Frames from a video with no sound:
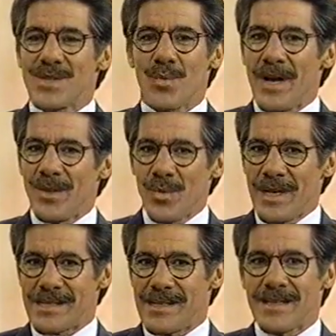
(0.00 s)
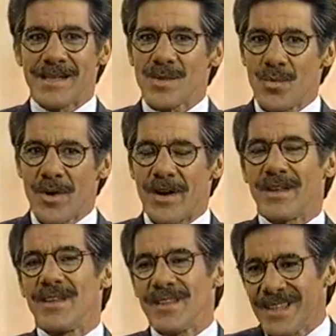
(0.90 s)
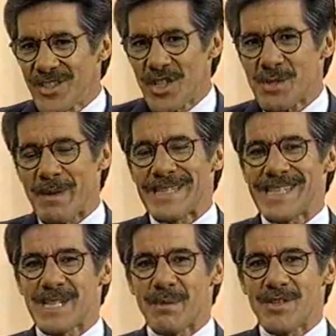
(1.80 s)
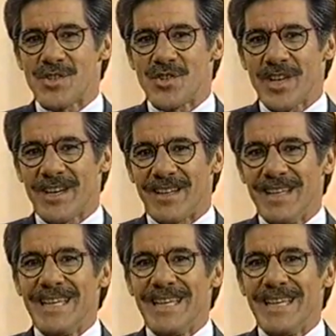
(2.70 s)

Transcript: the Wild West. It doesn't work. She spent 6 months in jail.